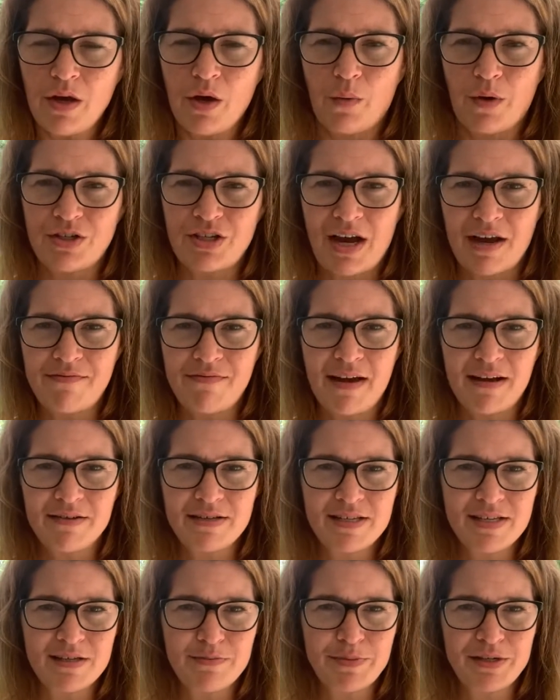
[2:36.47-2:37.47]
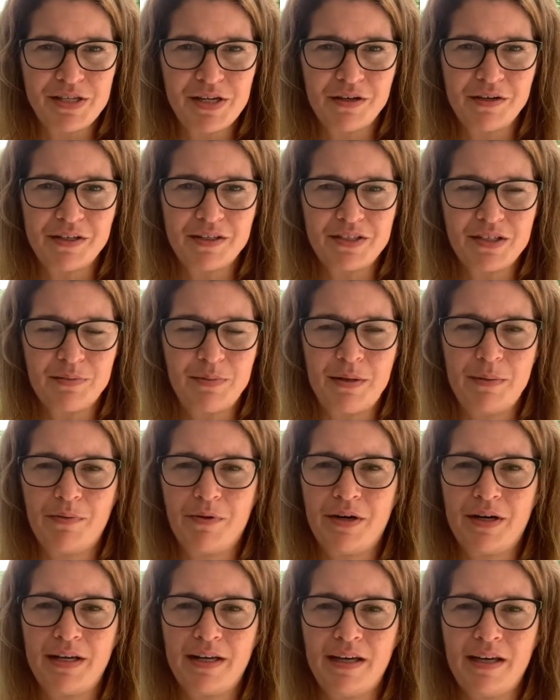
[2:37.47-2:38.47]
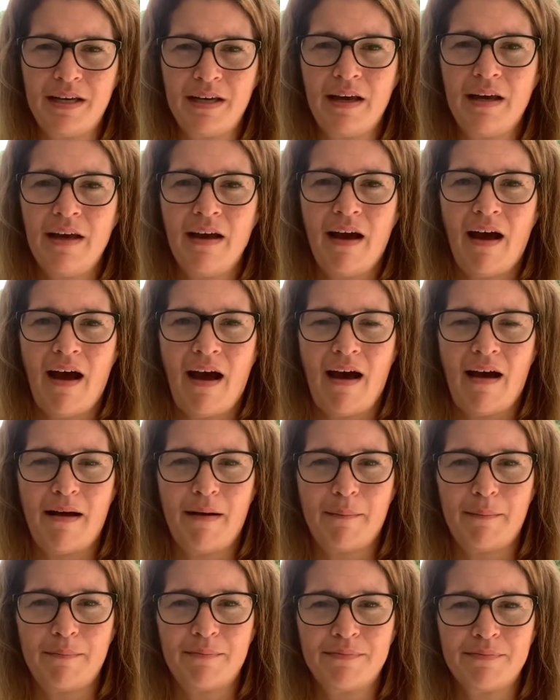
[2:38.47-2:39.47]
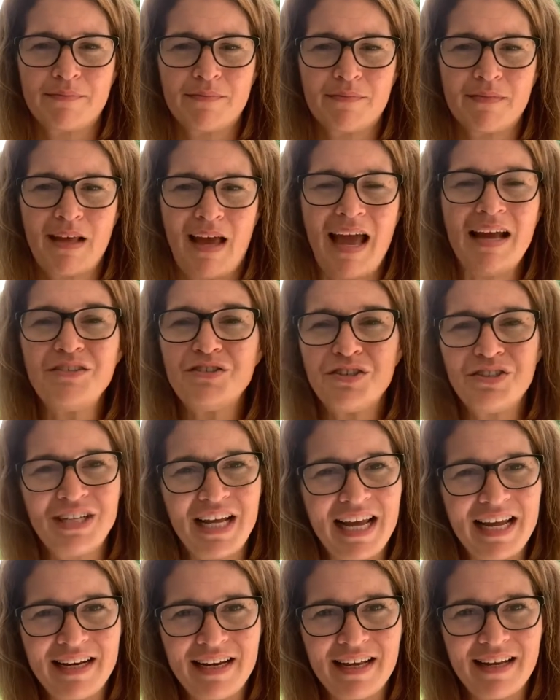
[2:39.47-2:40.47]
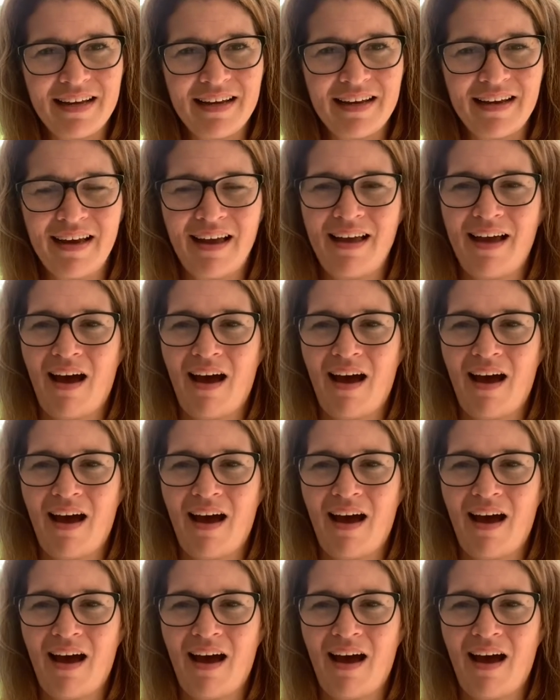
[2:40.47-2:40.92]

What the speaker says: which I found his material to be pretty entertaining.